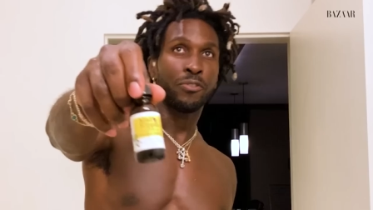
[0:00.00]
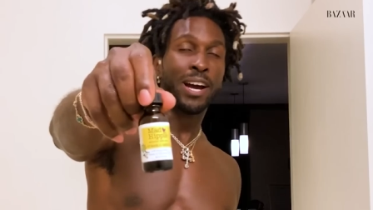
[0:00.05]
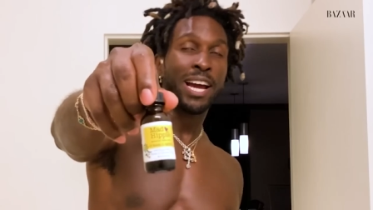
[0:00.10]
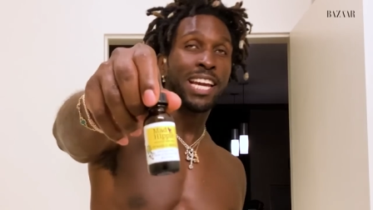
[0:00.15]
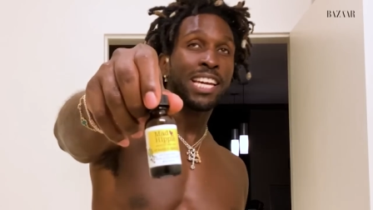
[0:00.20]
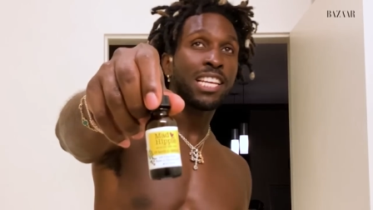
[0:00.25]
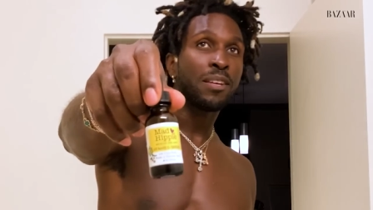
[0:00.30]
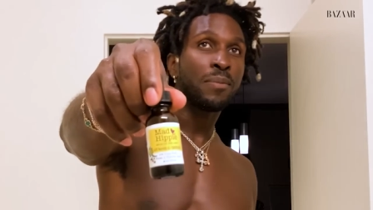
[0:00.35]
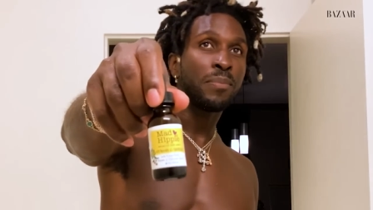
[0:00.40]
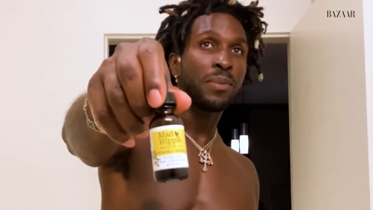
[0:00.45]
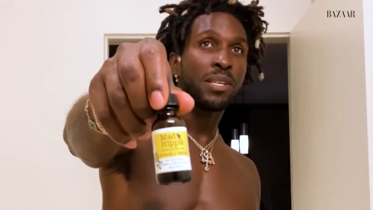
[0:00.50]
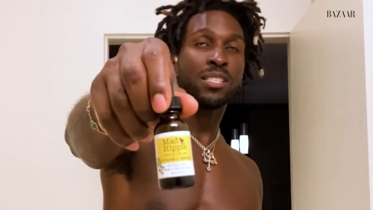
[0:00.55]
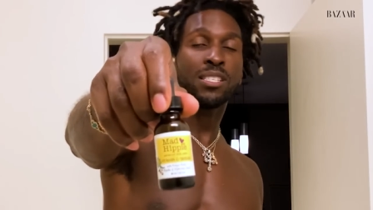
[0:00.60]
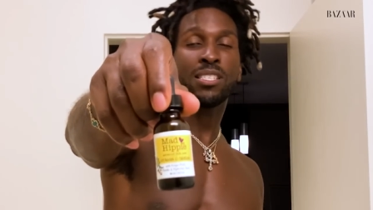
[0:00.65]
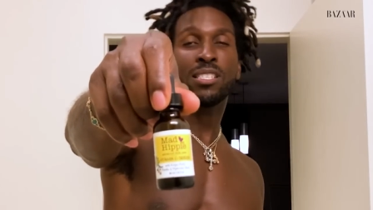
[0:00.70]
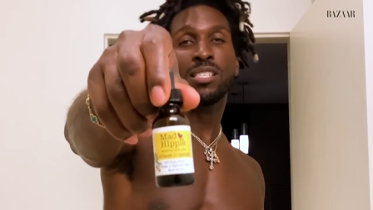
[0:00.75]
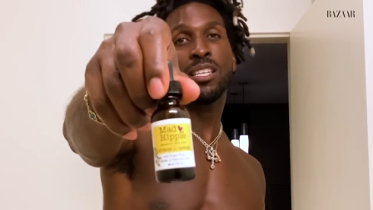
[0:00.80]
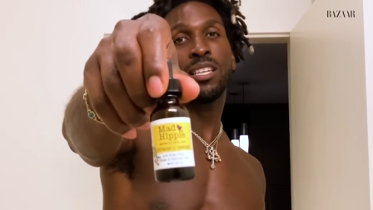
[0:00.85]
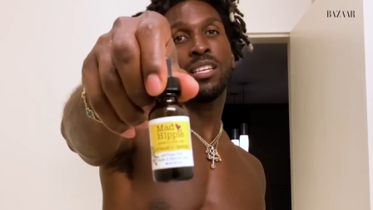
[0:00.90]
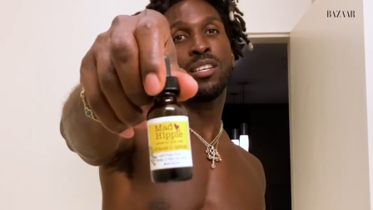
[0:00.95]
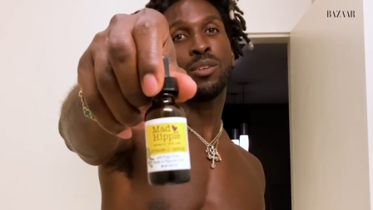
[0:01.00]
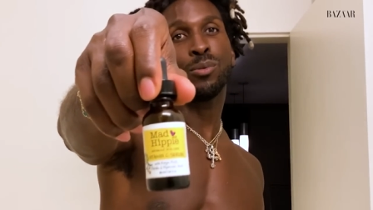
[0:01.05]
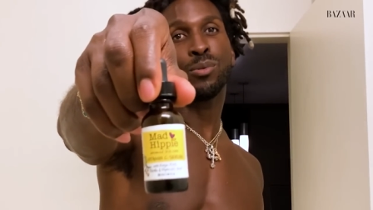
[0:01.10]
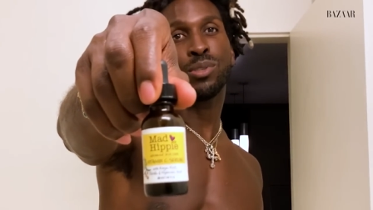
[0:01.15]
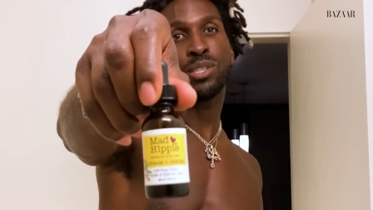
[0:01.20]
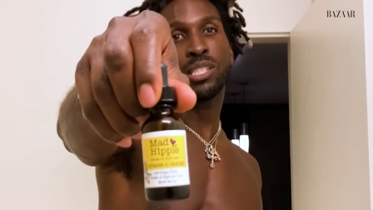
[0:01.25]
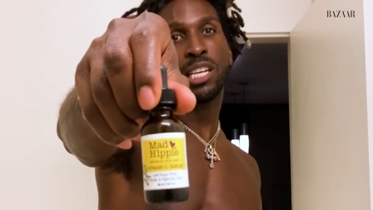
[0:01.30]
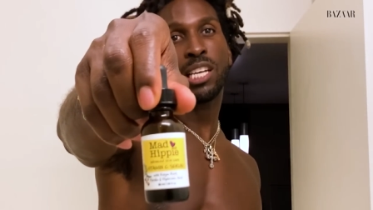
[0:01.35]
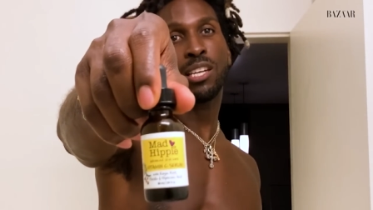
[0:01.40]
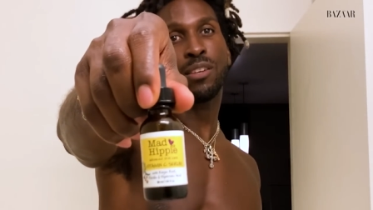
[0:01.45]
Vitamin C will
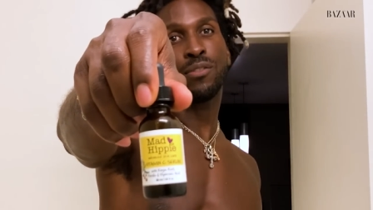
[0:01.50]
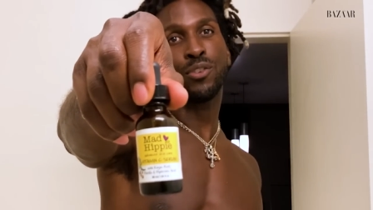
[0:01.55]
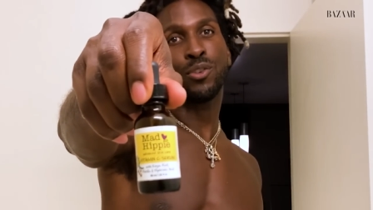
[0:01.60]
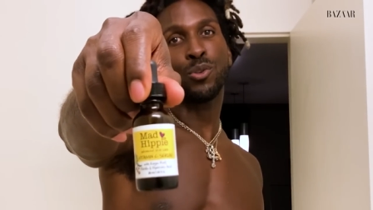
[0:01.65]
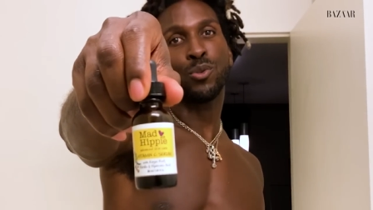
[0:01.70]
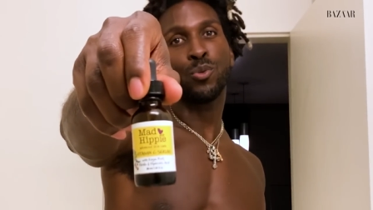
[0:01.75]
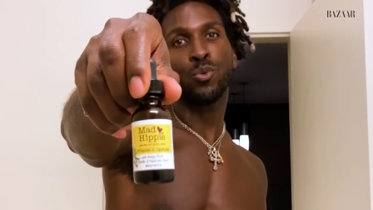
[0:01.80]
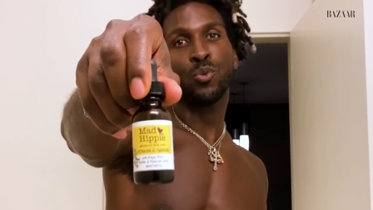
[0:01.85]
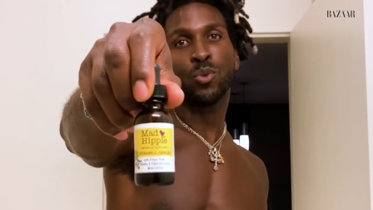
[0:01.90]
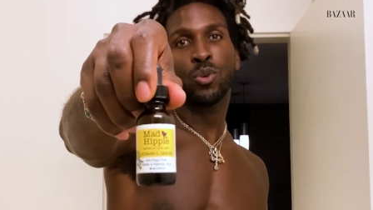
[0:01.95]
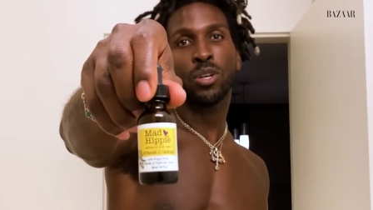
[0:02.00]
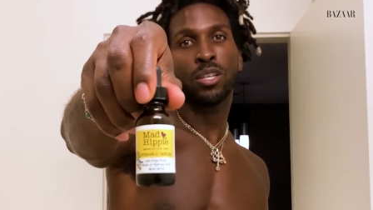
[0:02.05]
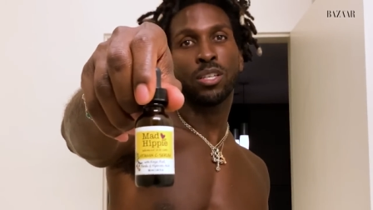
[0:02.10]
save you